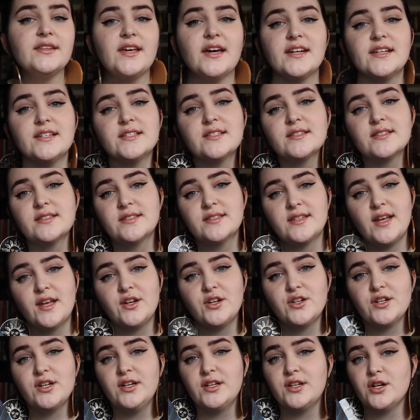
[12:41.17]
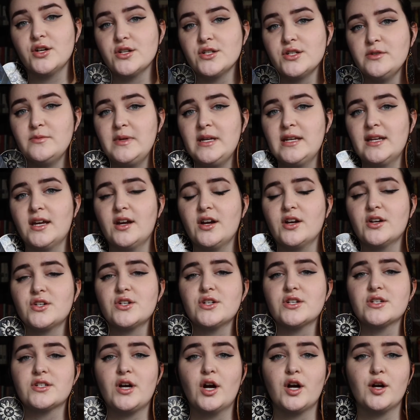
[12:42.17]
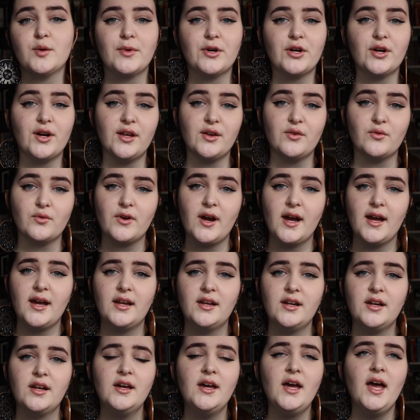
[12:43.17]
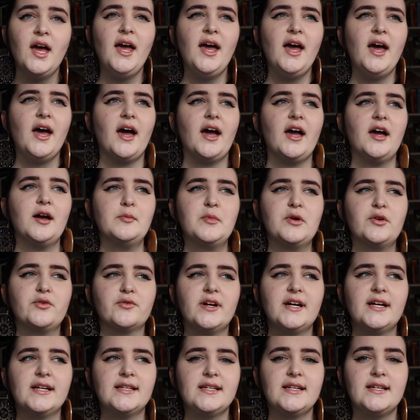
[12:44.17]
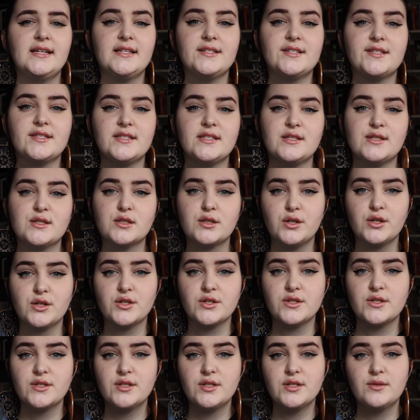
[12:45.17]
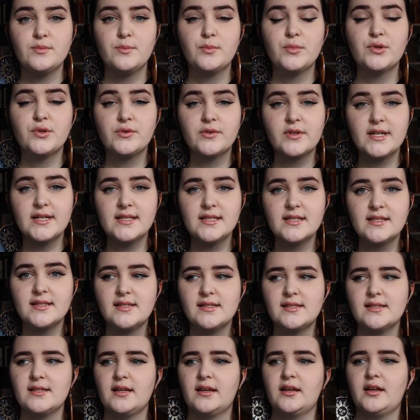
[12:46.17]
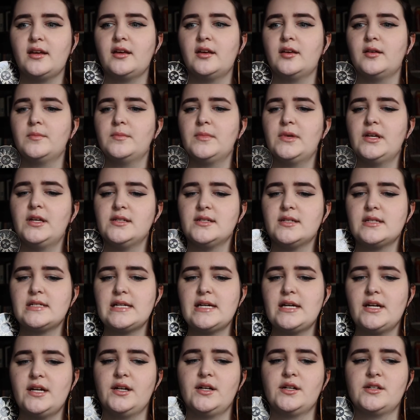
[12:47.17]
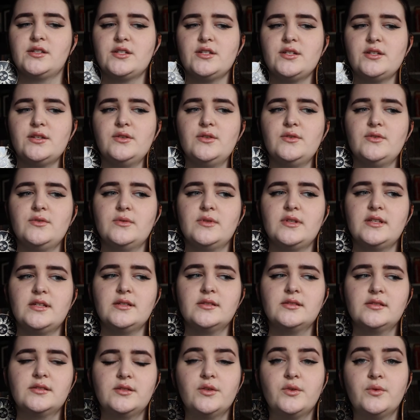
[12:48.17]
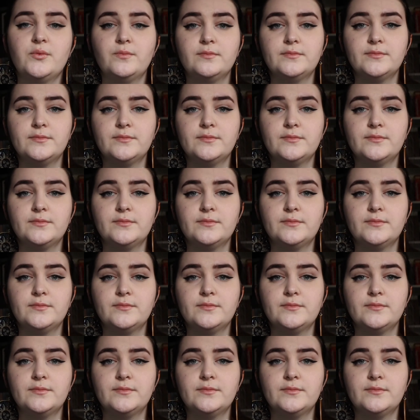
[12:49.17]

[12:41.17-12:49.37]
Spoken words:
that is centered on our two main characters, Harper and Wren. Wren is this cursed prince and heir to this